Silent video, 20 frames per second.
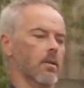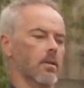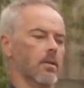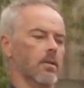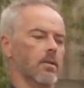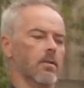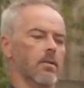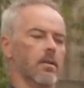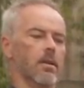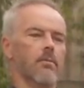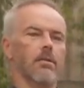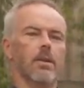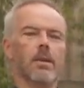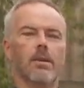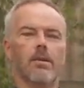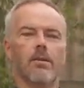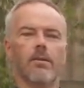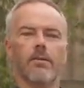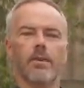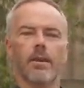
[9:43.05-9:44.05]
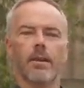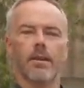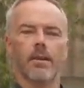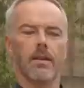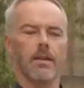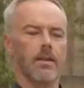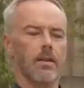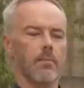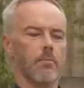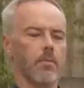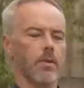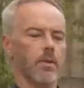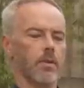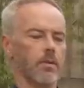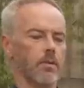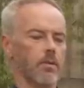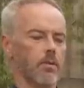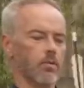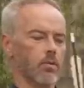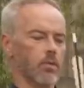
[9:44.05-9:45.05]
So that we need to find a dampened
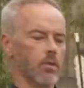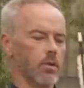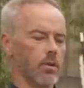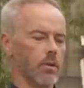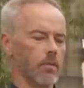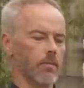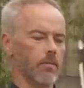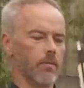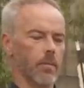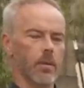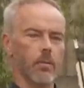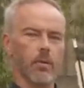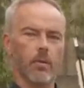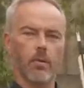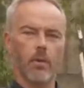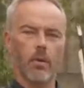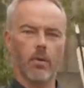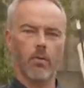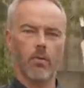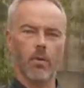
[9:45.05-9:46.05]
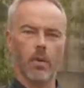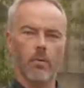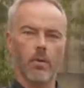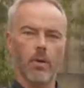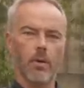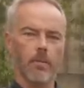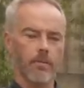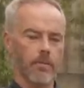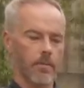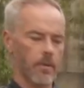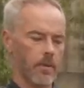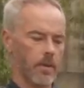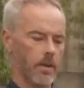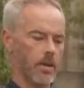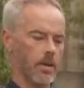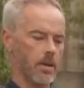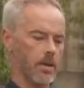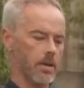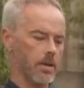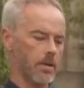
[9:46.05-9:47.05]
solution, maybe with rubber
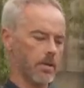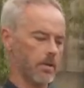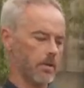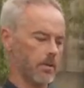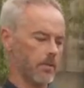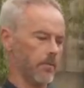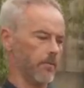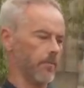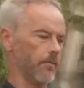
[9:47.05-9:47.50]
inlays,